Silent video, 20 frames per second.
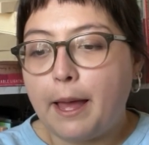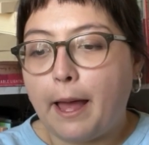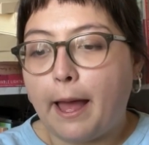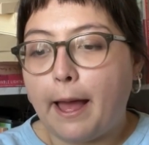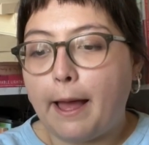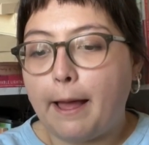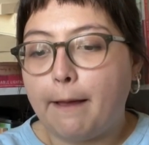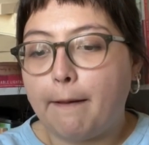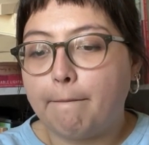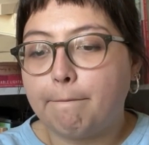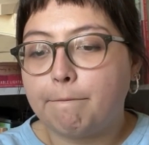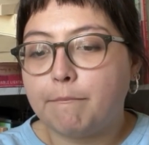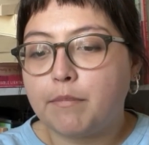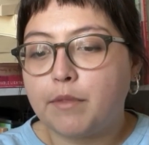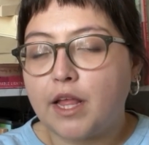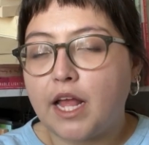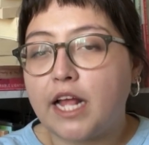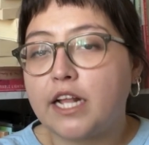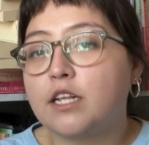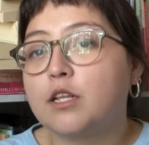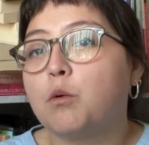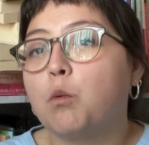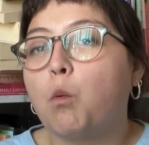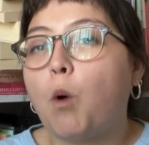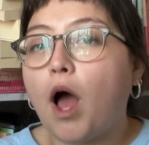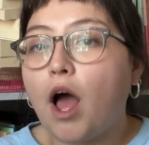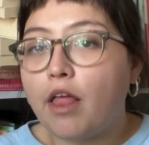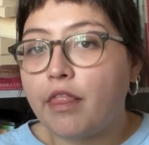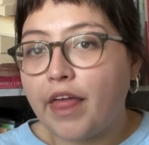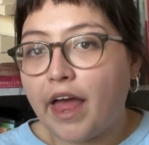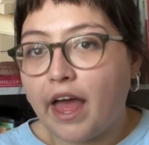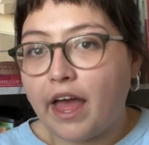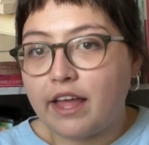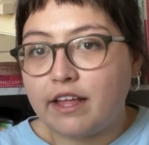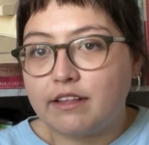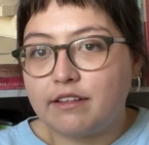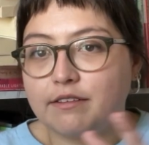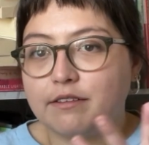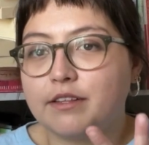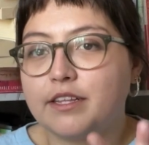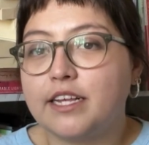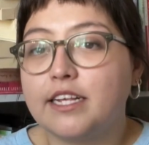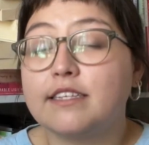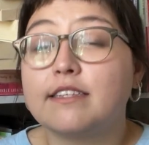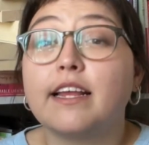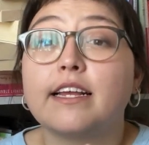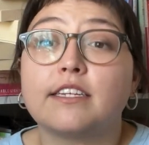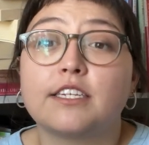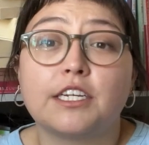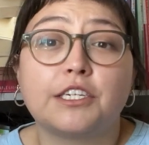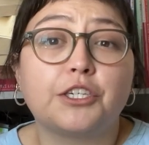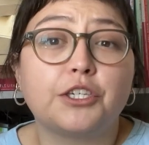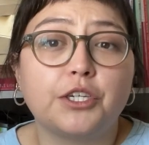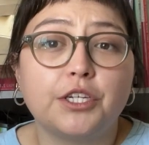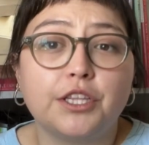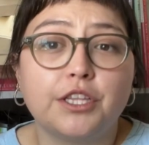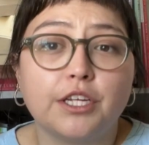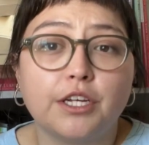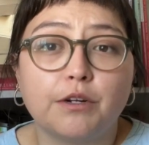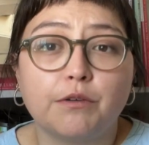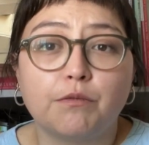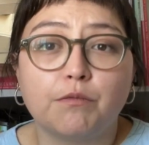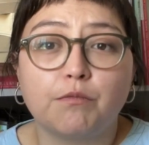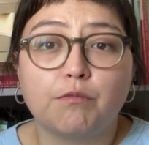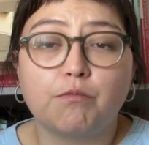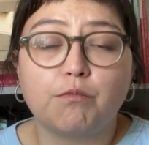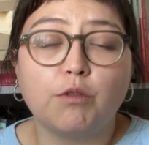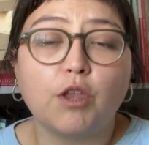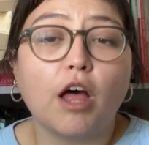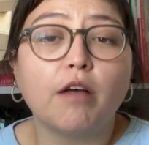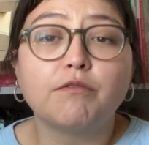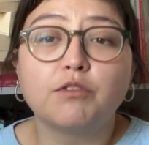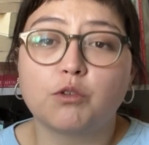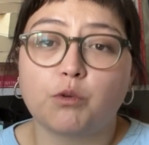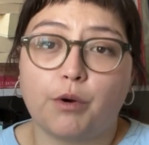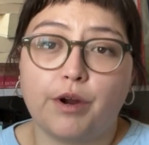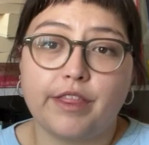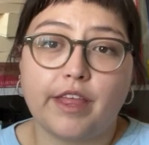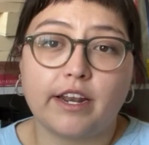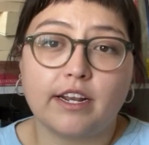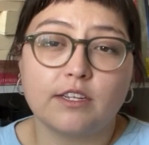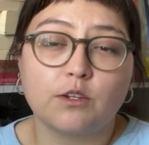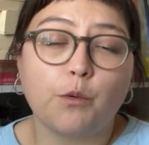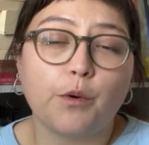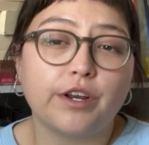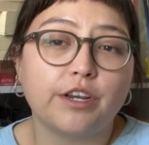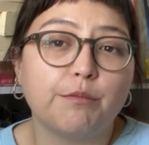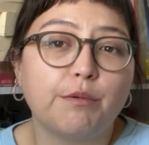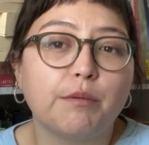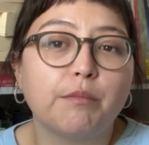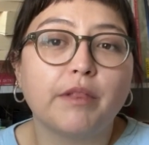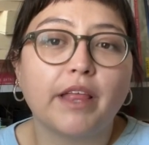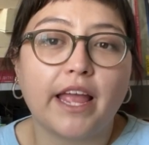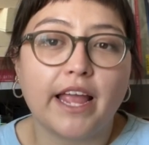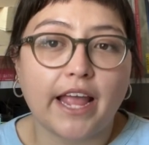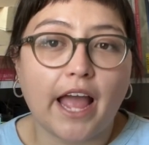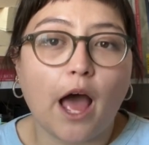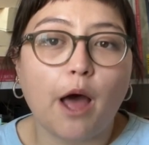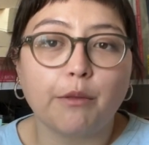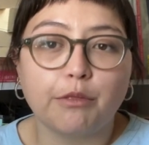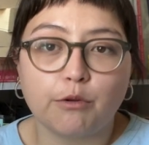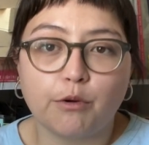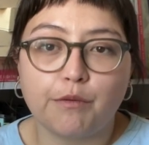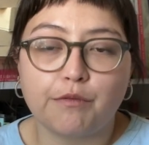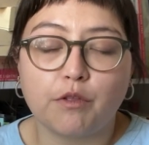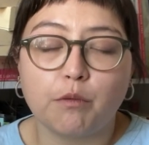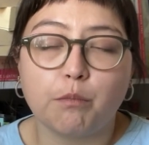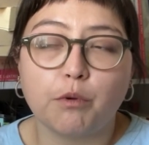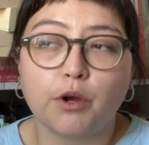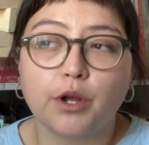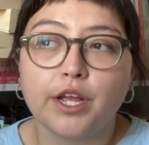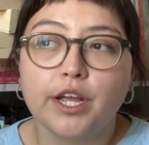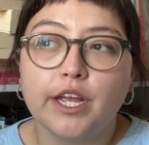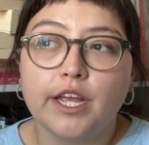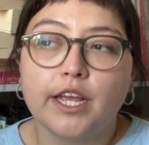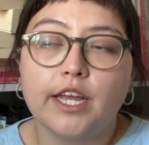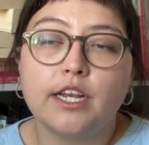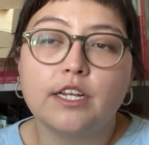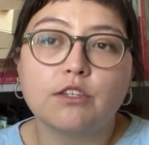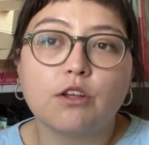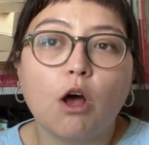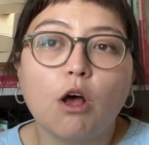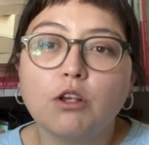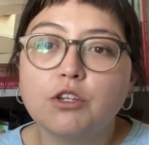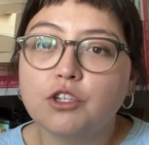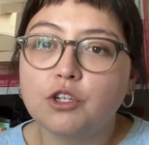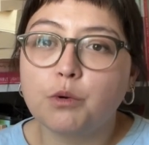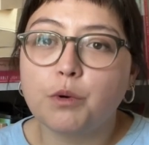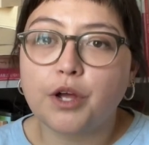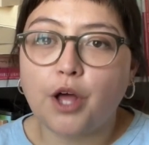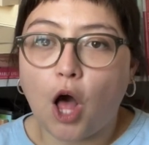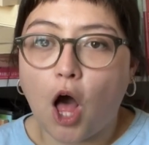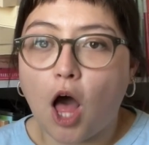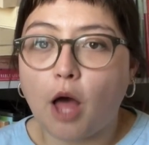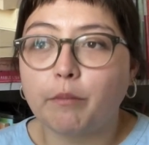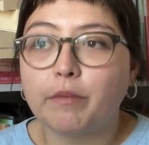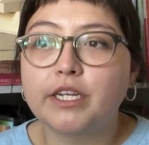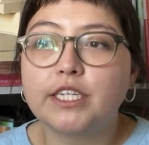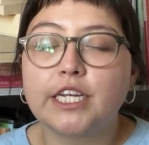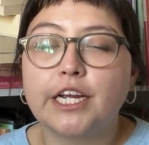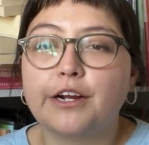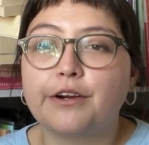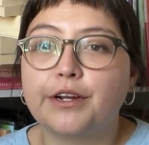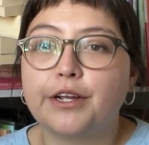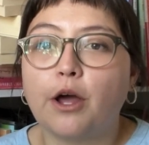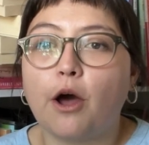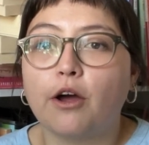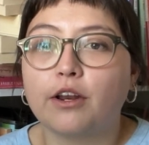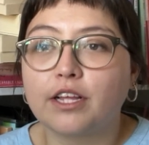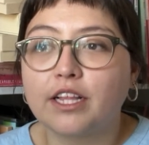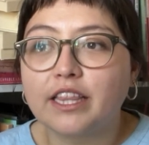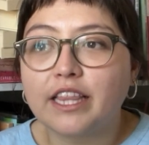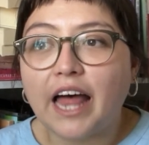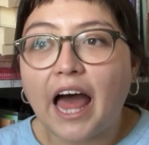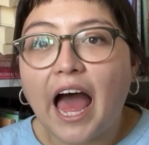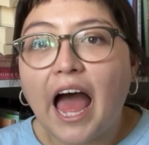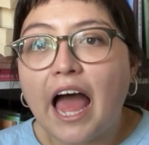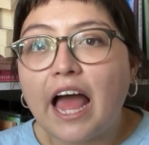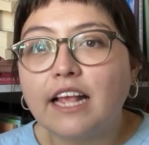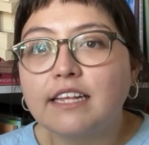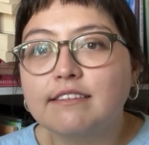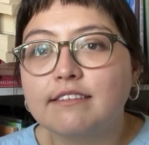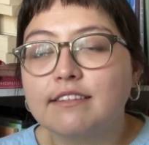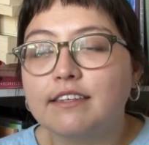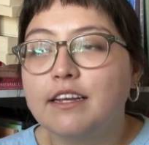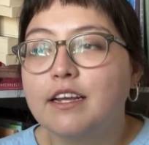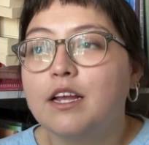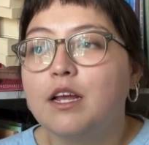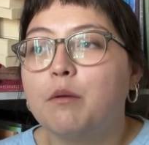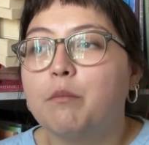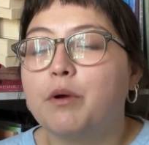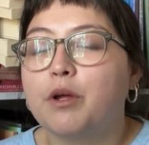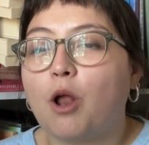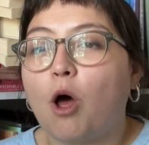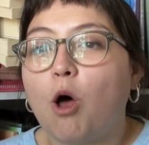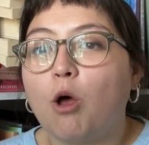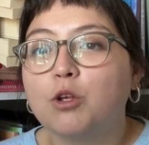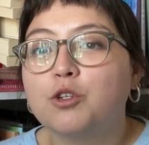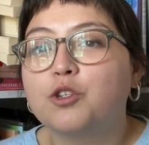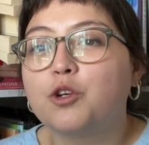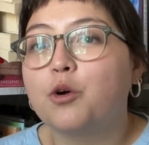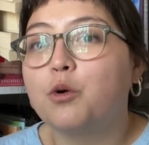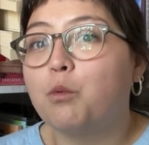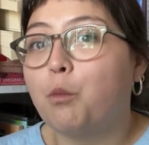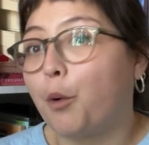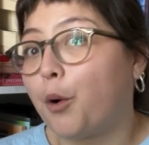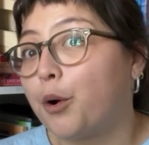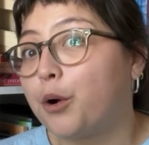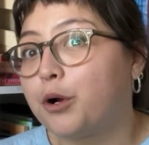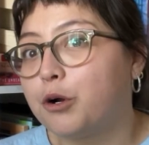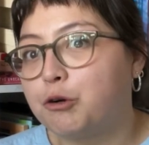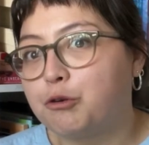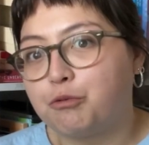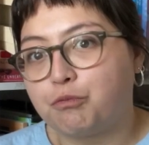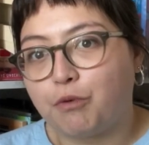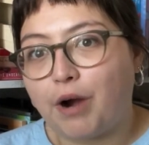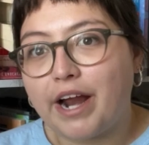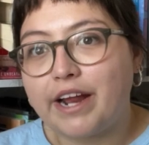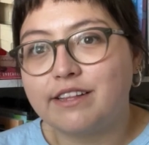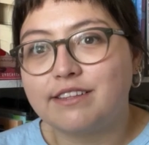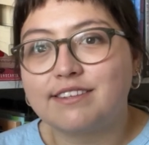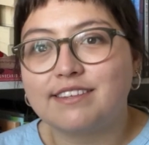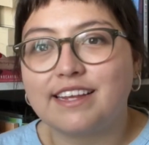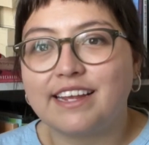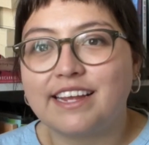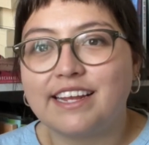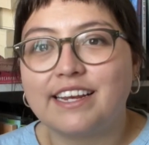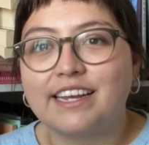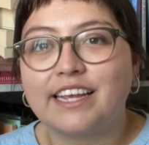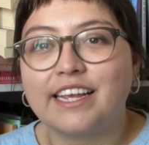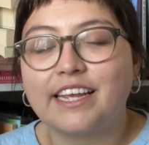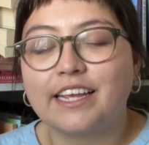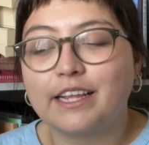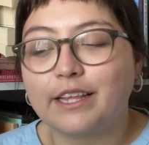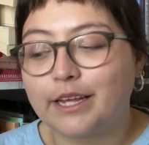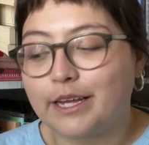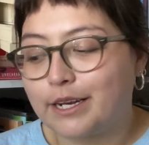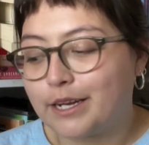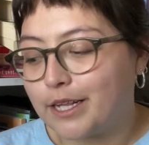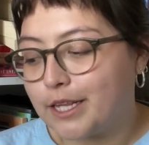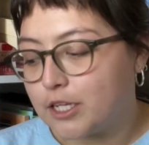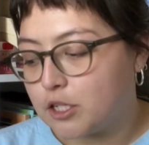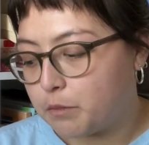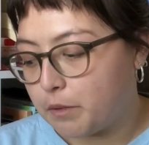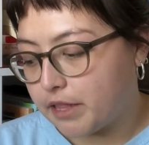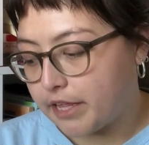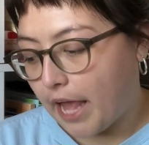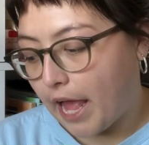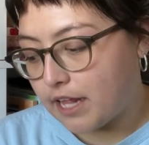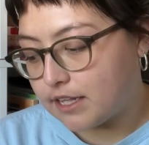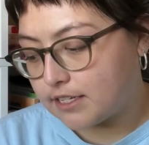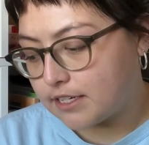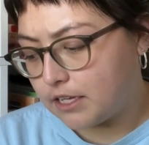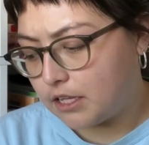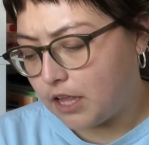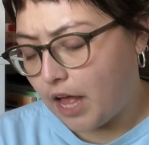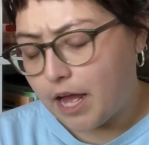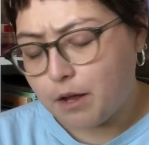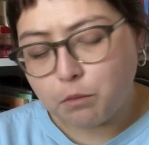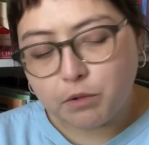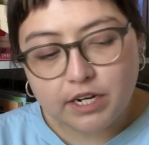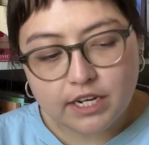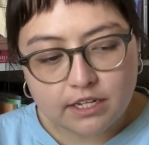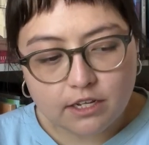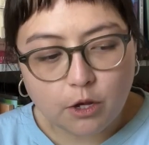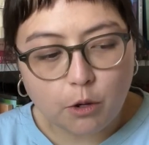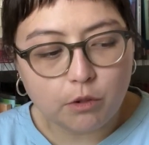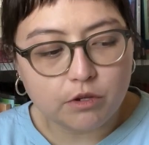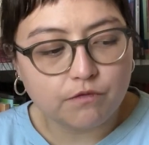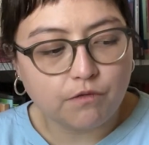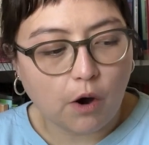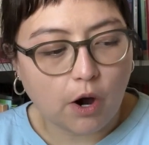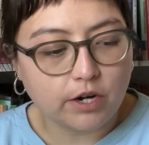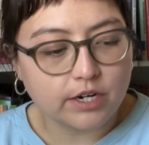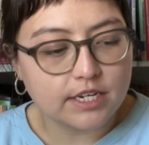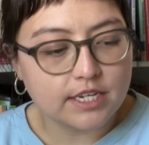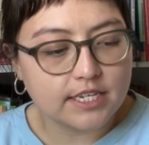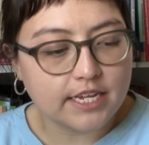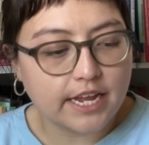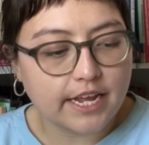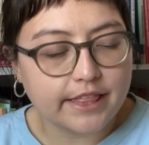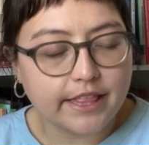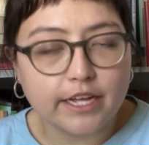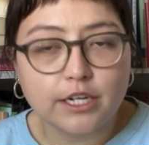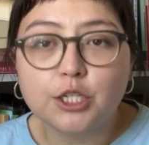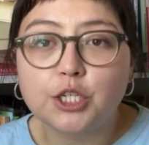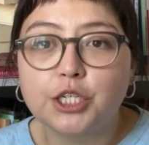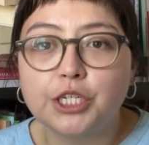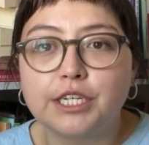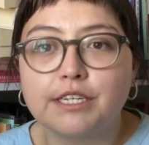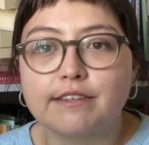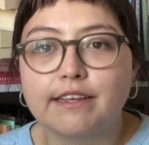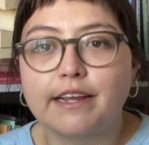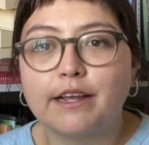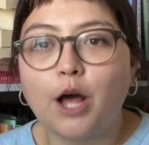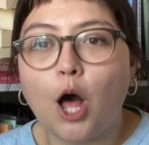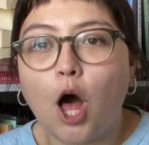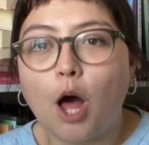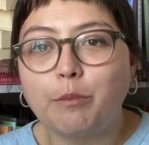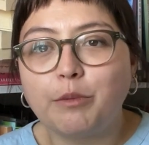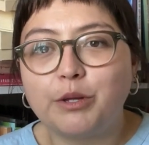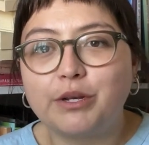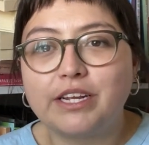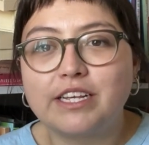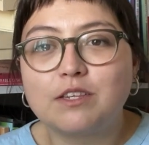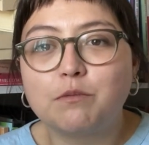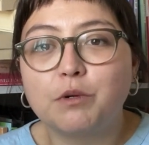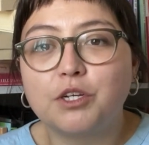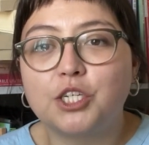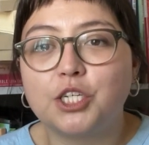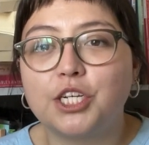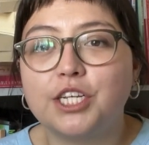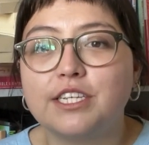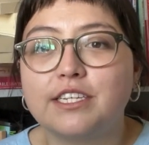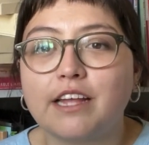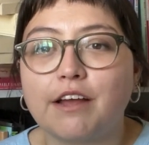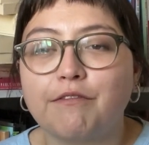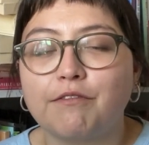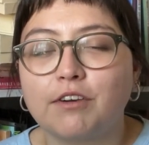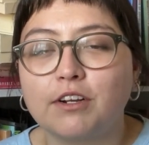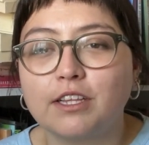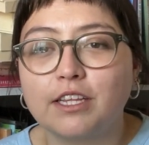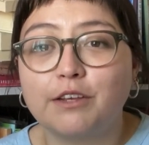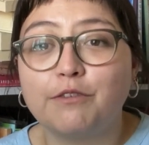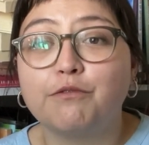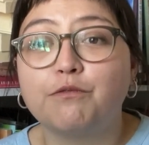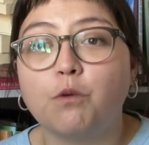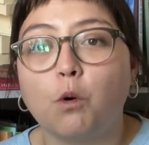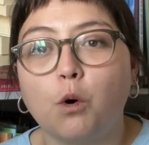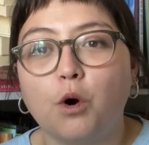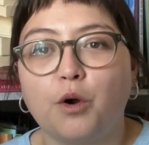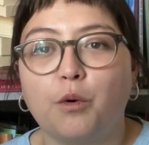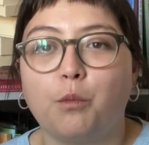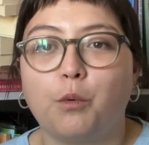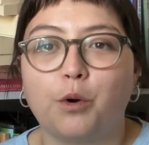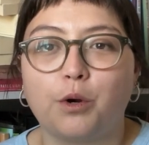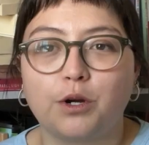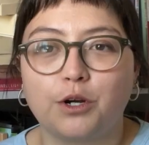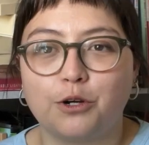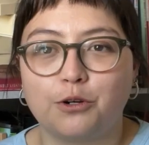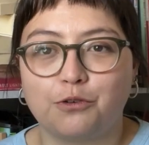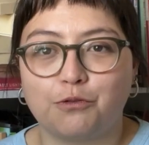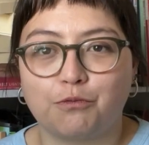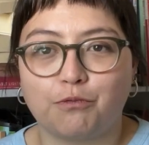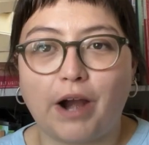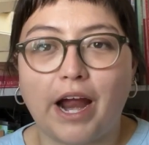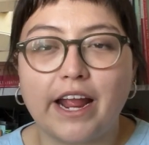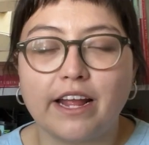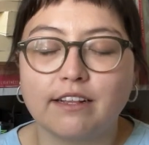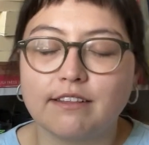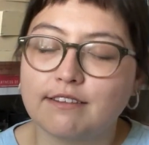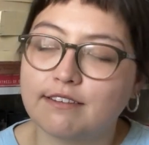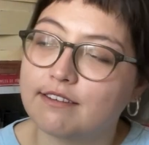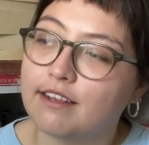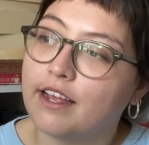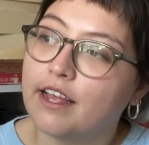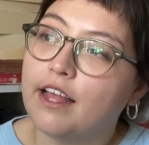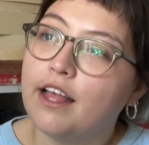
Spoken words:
And while that is essentially the love story that is going to be playing out throughout the book, it is also a commentary on class, but also workers' rights in England. Elizabeth Gaskell, I wouldn't go as far to say that she is a communist, but she is definitely for workers' rights.